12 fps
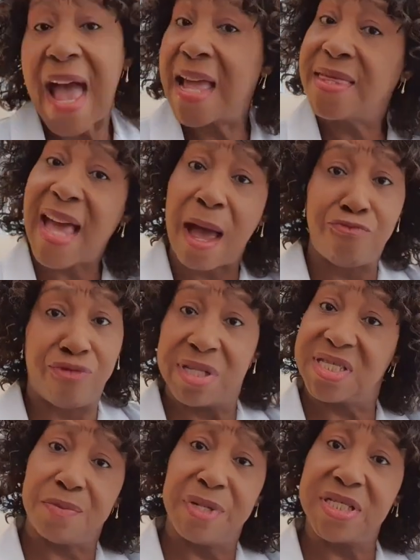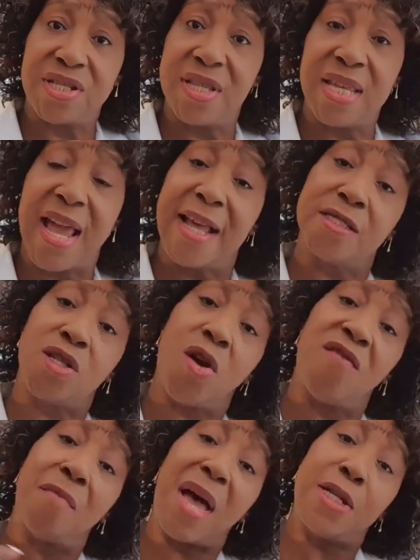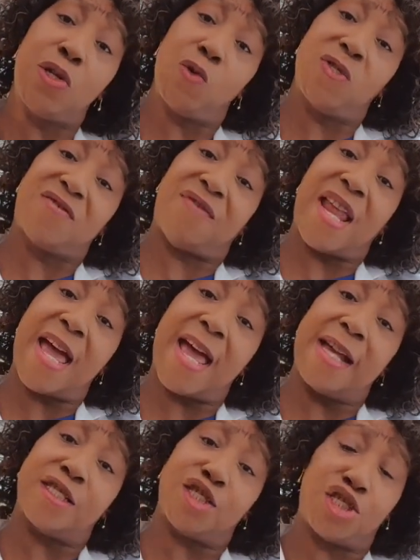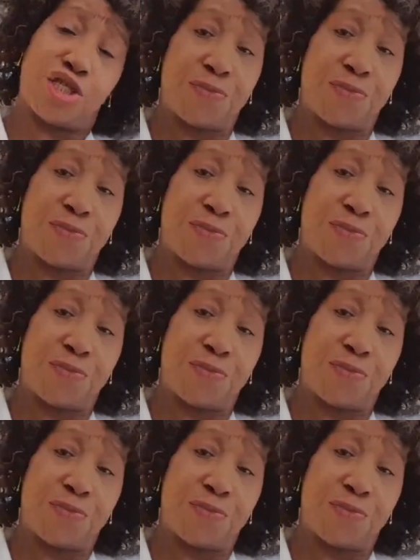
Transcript: And that brings me to the end of my news flash.